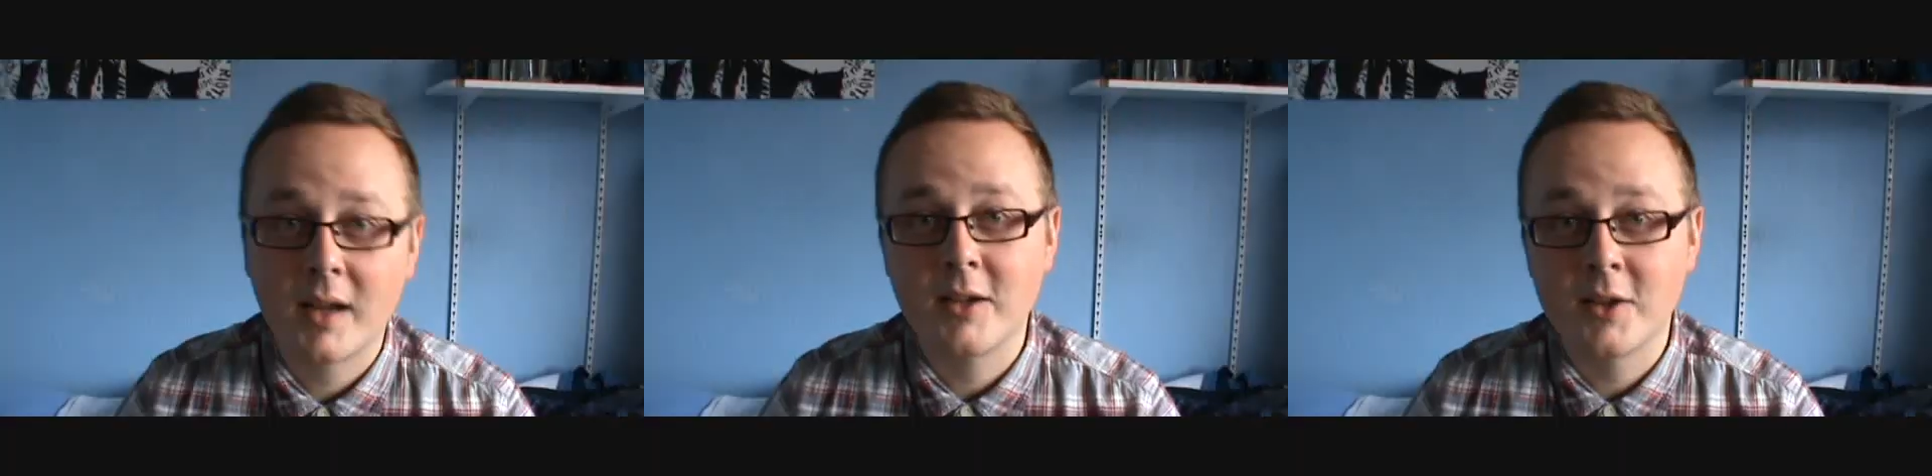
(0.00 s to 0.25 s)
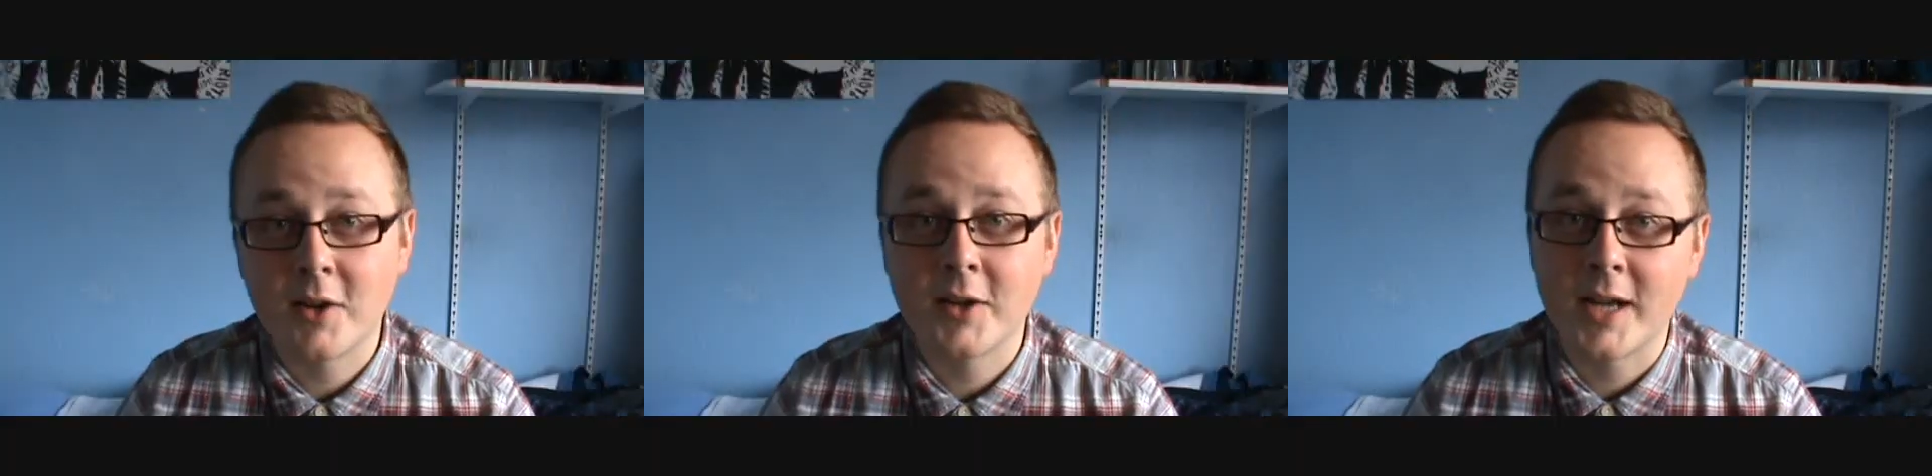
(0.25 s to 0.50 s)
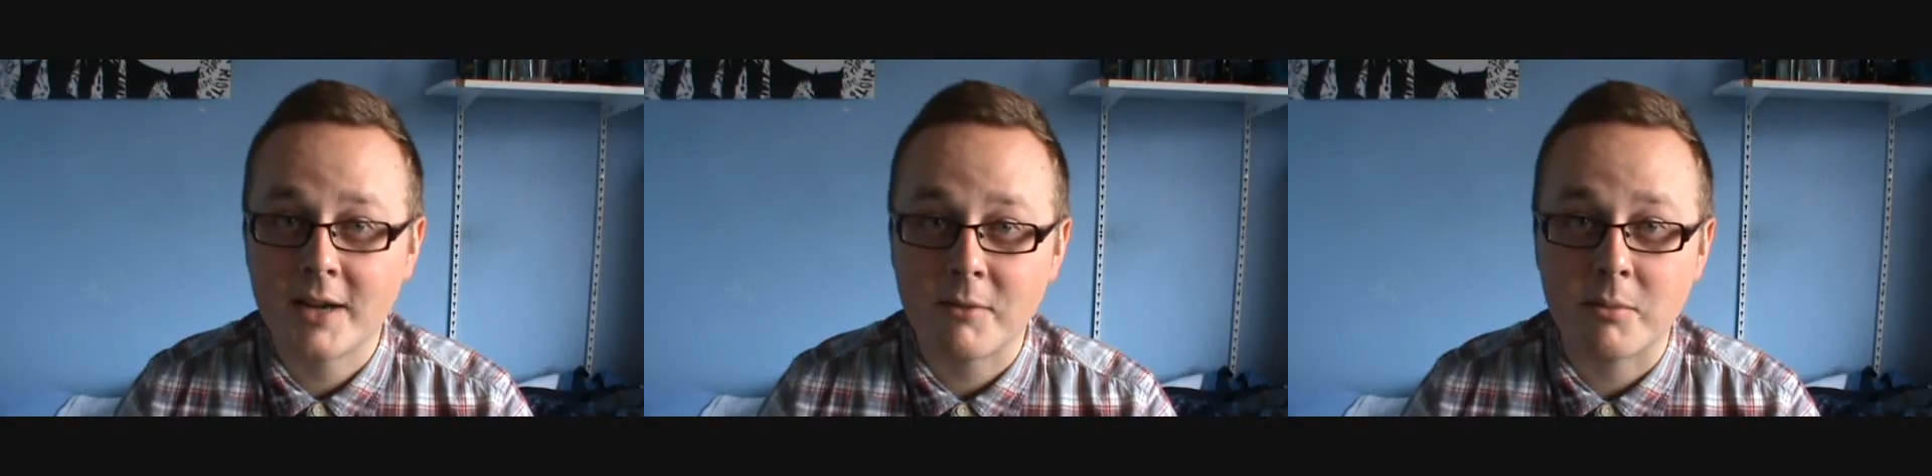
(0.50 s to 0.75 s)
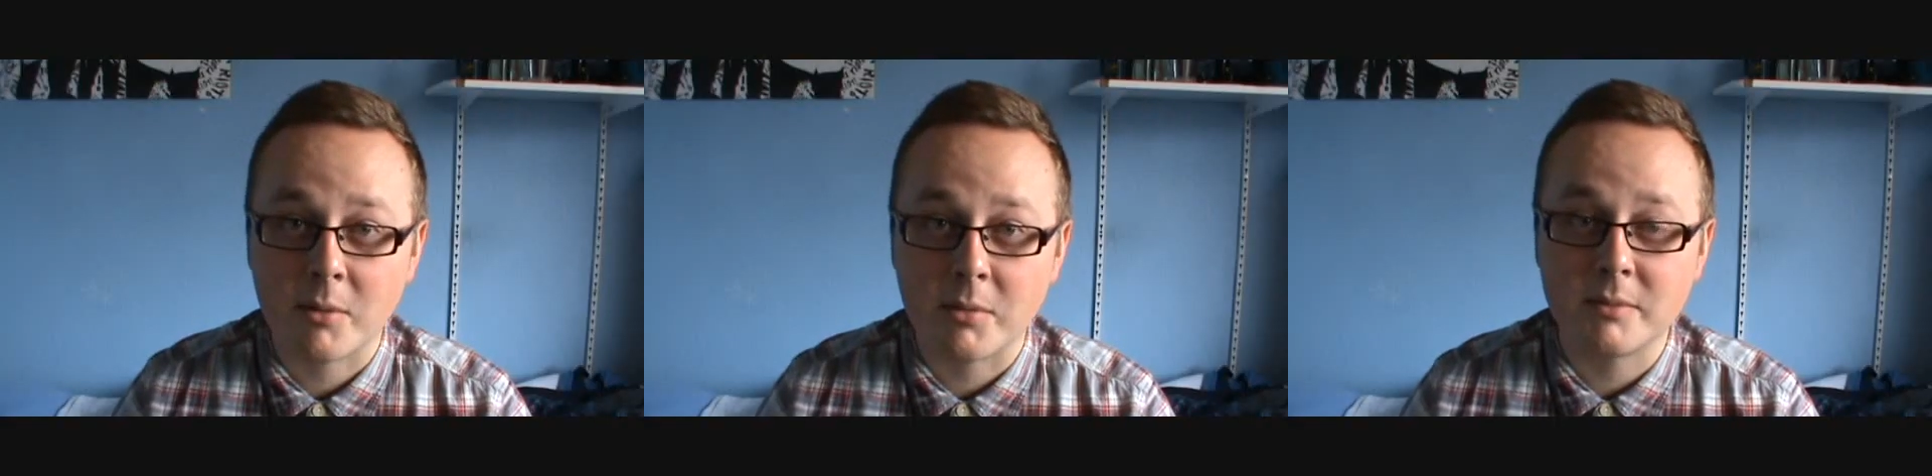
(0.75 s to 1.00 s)
you're not going to have a
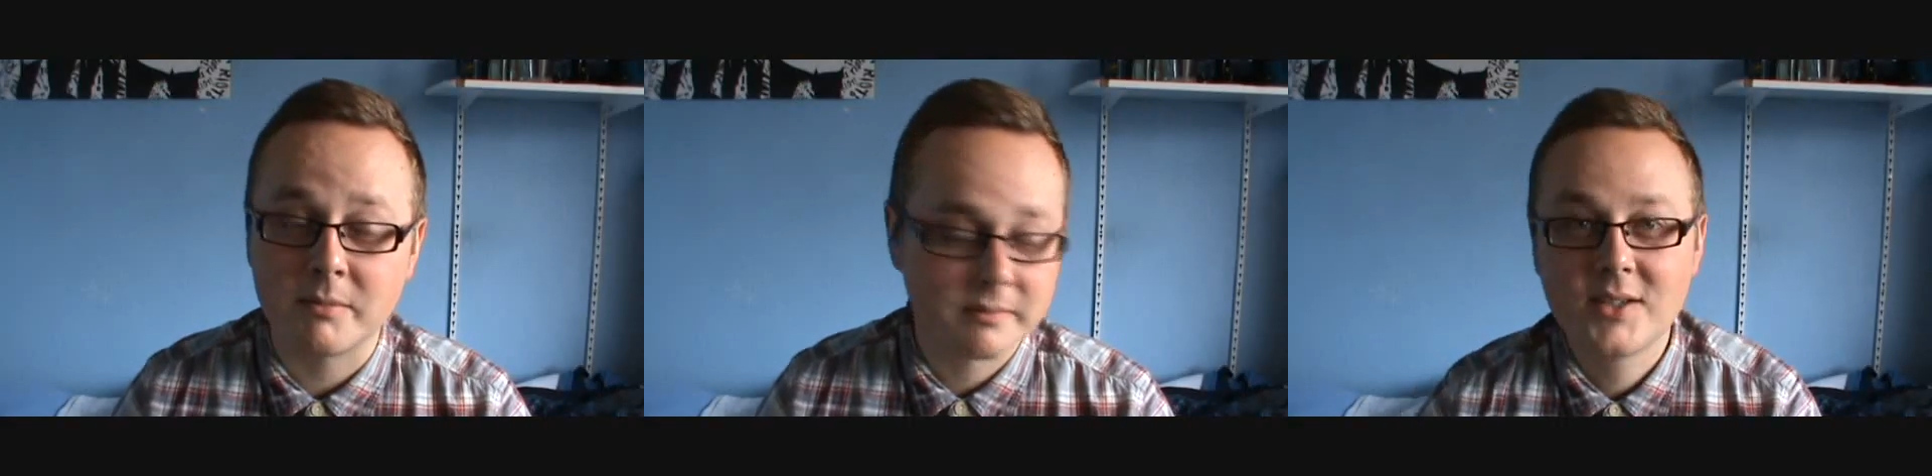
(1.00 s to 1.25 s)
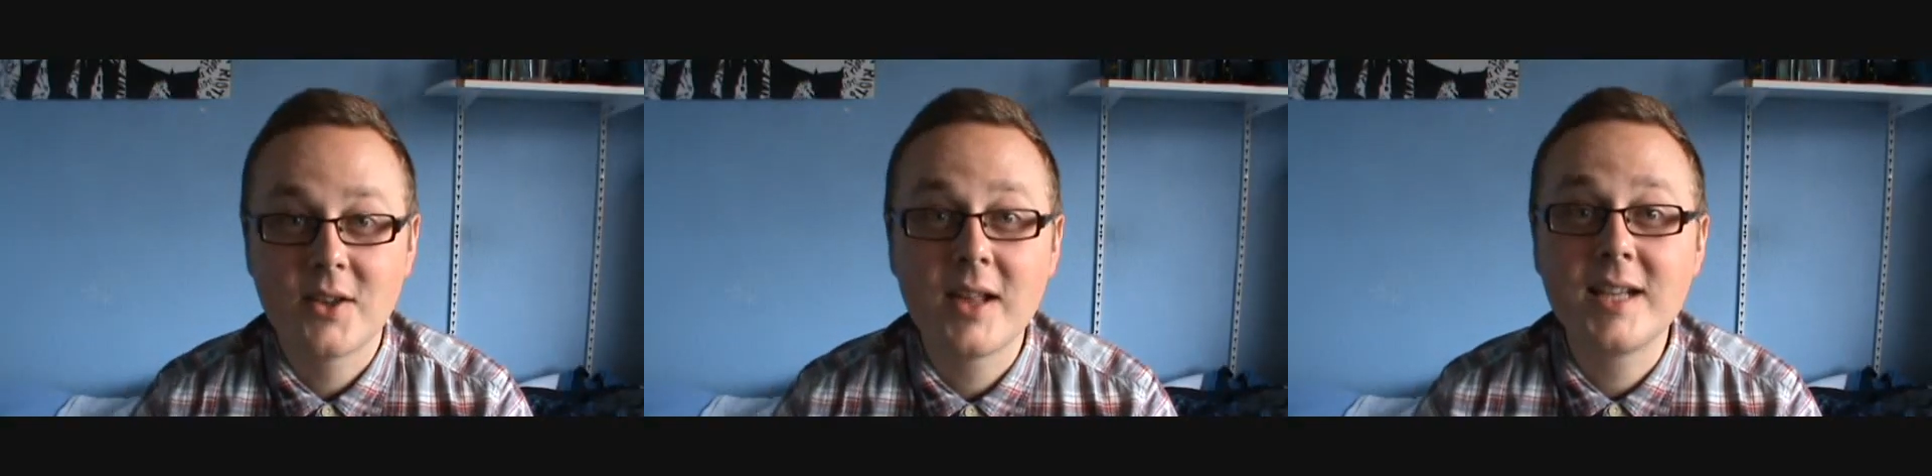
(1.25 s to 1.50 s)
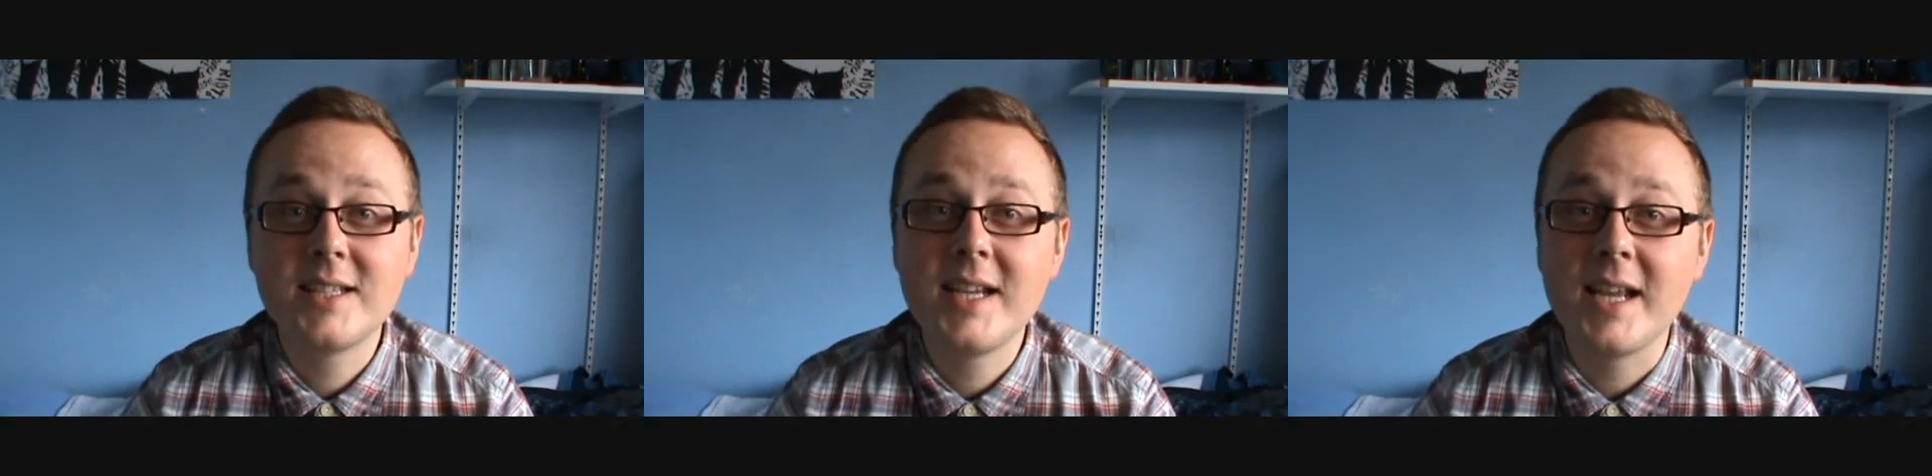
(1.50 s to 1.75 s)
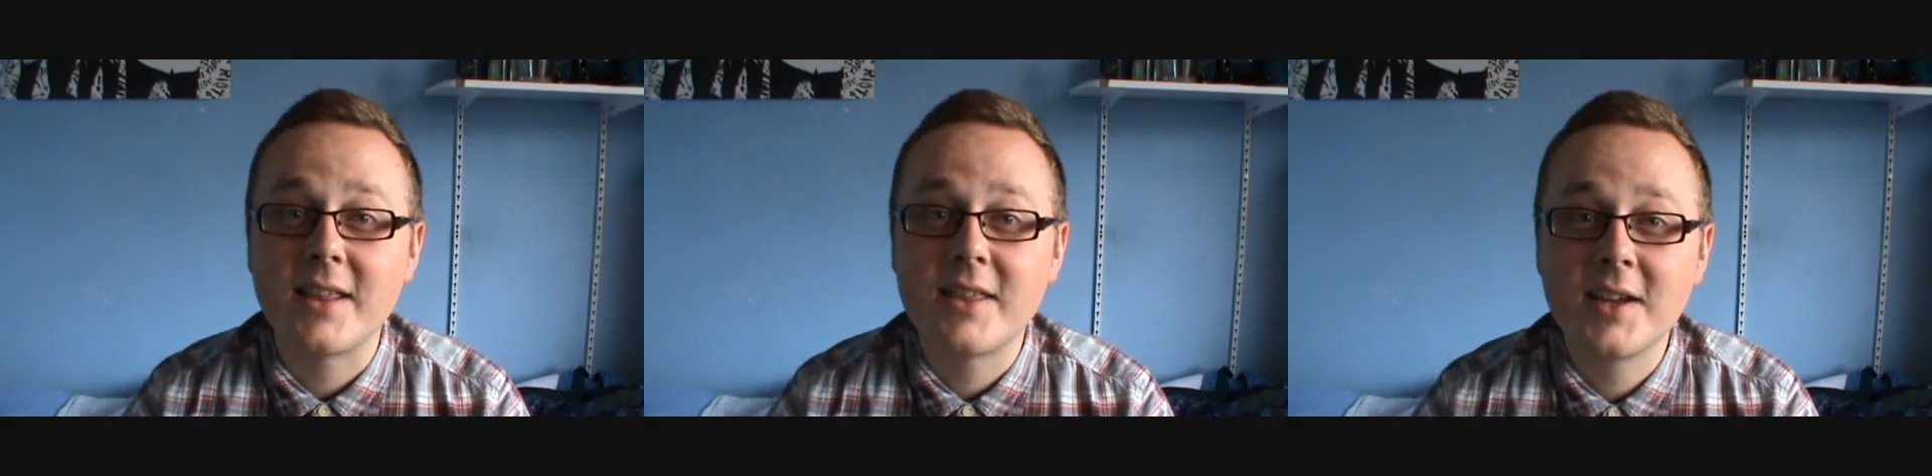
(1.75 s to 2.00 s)
problem. So that's it.